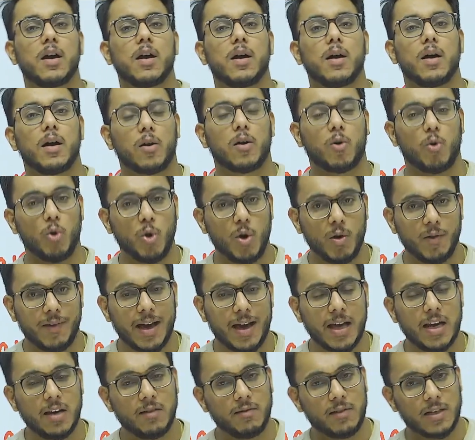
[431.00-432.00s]
Kulwal
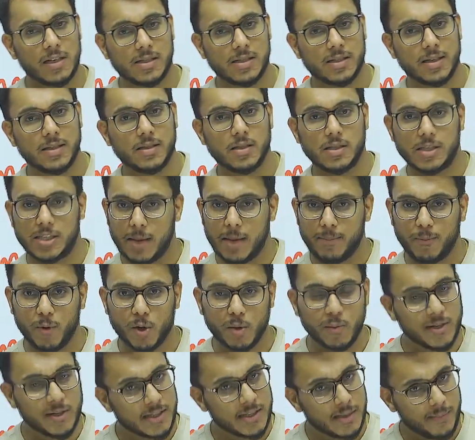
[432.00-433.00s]
versus Jaipur
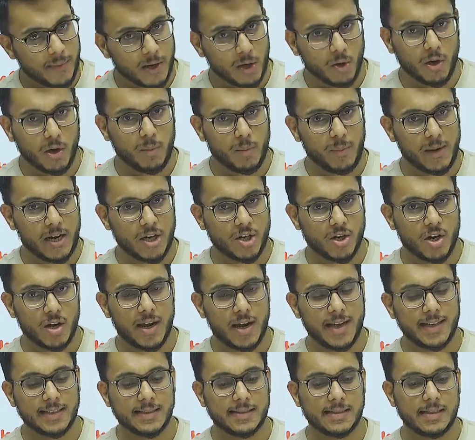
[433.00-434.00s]
Municipal Corporation
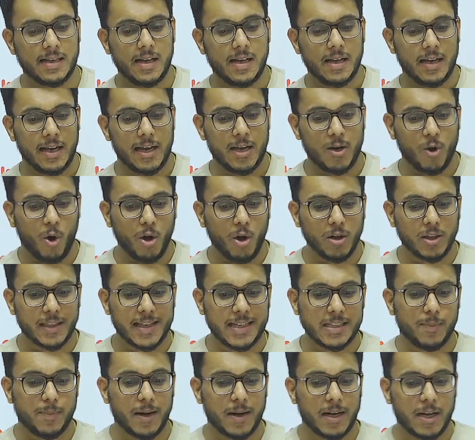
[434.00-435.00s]
case. In all these
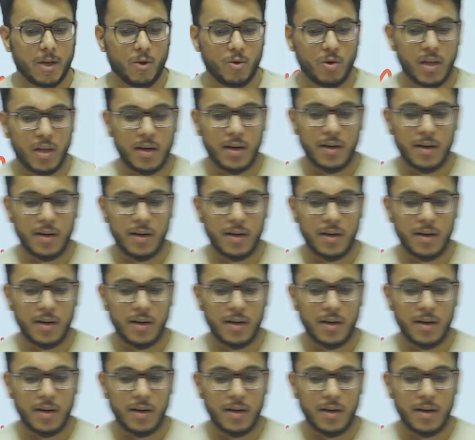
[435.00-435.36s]
particular